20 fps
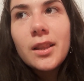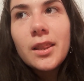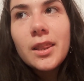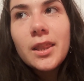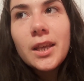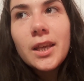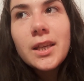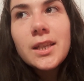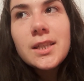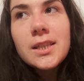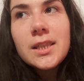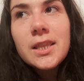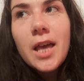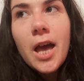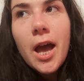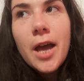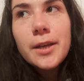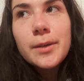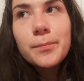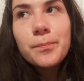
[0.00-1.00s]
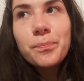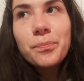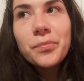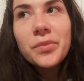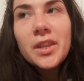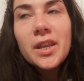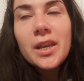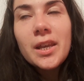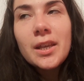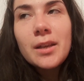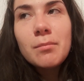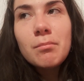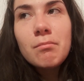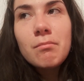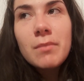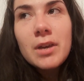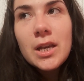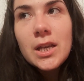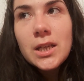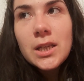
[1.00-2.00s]
Thing is that
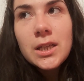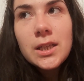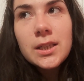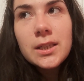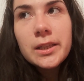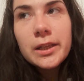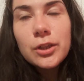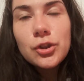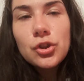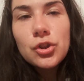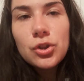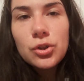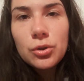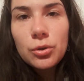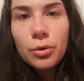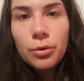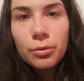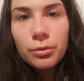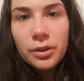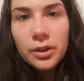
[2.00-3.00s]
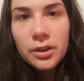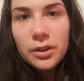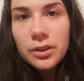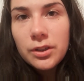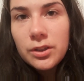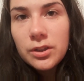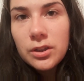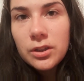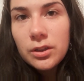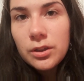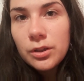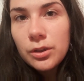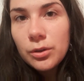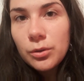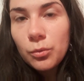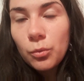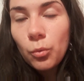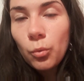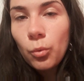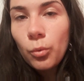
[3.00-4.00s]
in many such stories
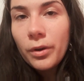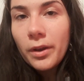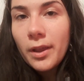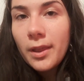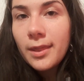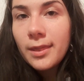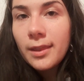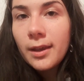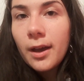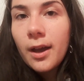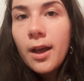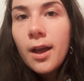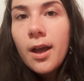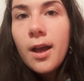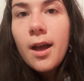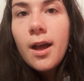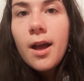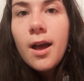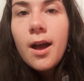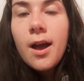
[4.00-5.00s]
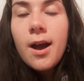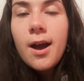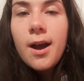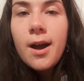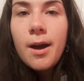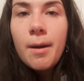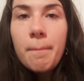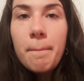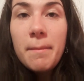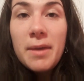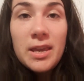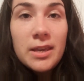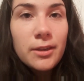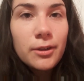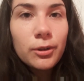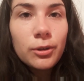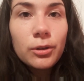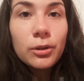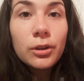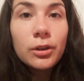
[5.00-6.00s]
with a
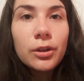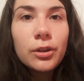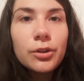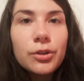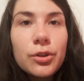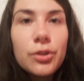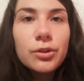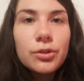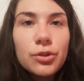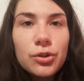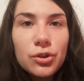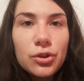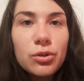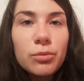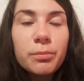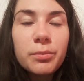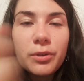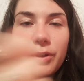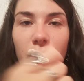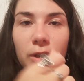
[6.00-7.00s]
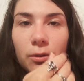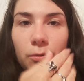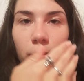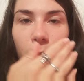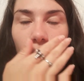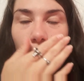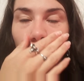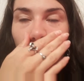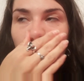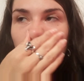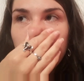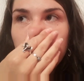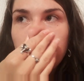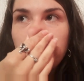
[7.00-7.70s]
male superhero.